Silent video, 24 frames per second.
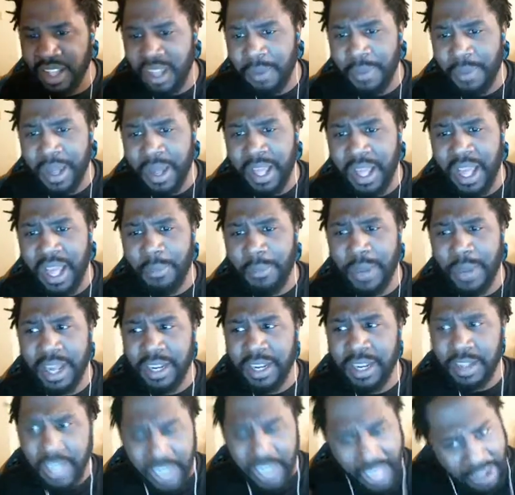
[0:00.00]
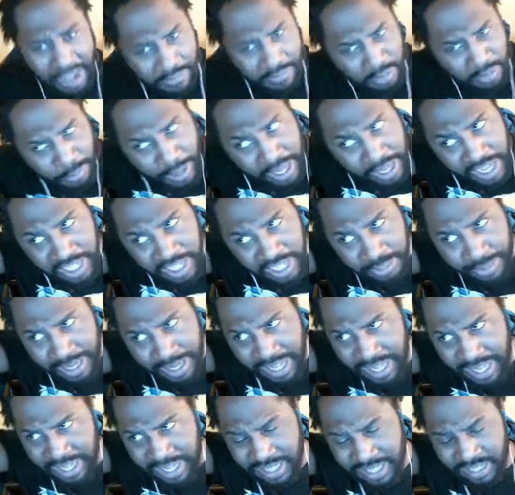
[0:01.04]
It might, I might do that after my eighth
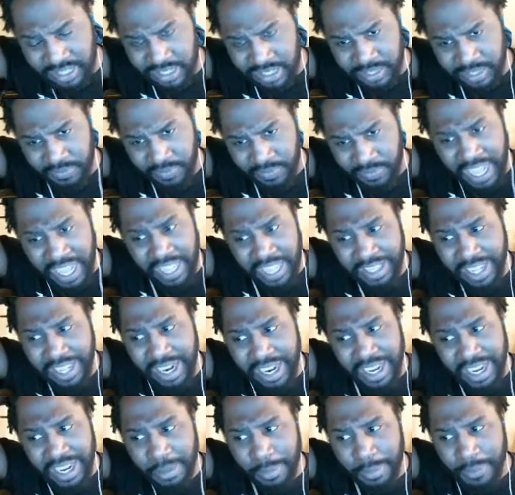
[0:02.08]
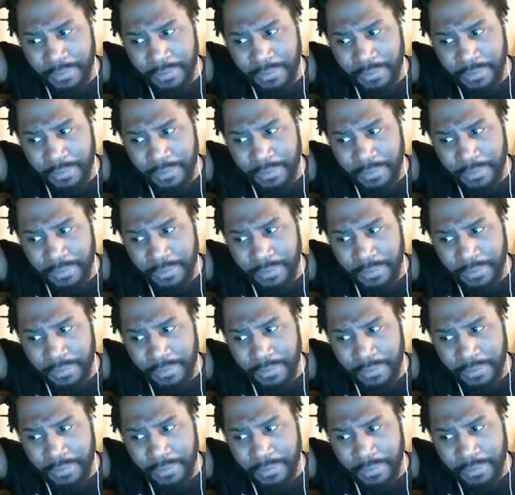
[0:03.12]
badge. I thought I did it